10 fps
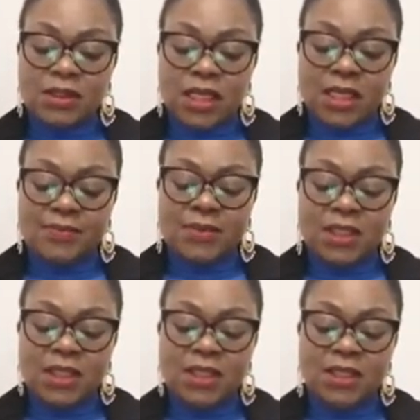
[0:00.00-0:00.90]

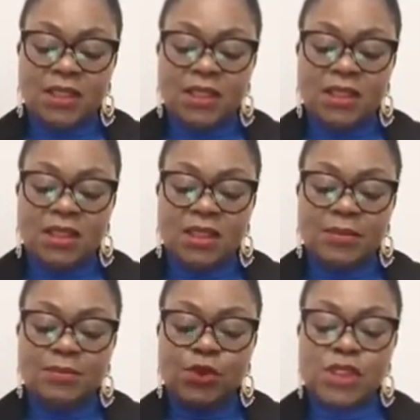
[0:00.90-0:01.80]
the
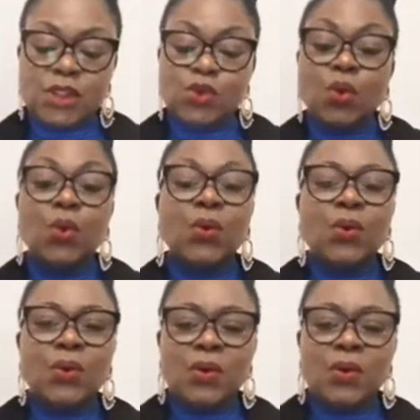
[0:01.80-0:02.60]
music to go.